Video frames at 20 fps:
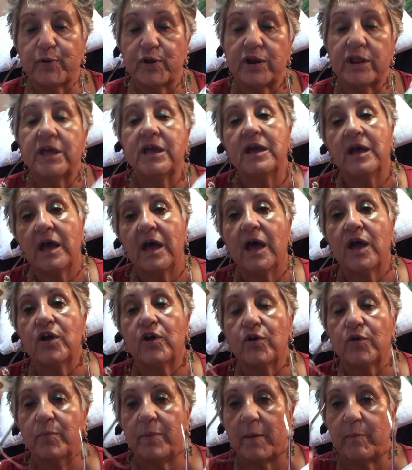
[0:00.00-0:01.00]
pretty, I
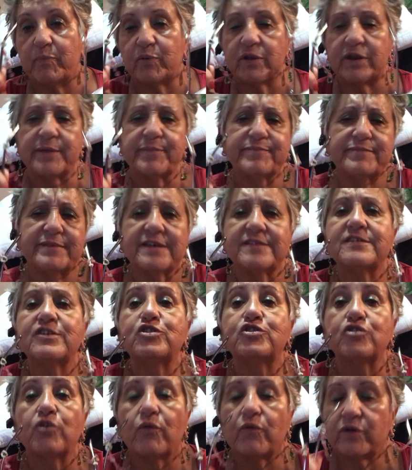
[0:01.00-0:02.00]
go to bed pretty. That's a
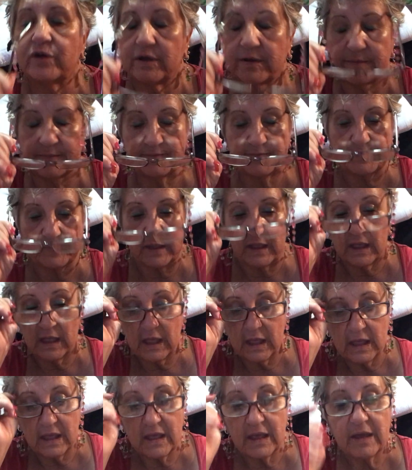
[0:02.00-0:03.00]
joke.
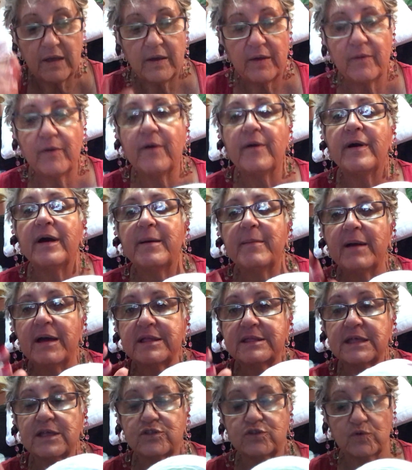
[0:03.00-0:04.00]
Well,
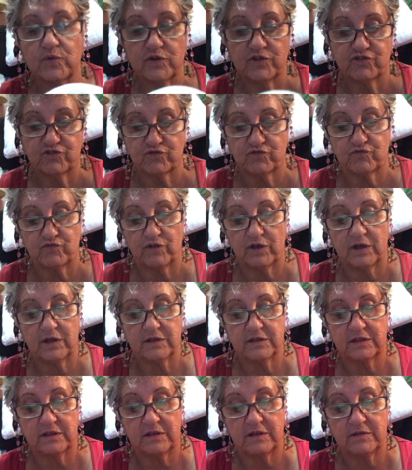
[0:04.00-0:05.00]
my tattoo is
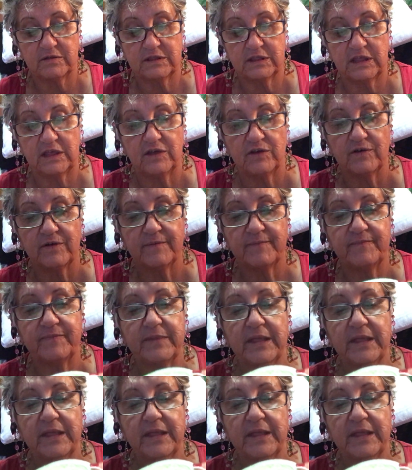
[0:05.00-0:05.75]
teal,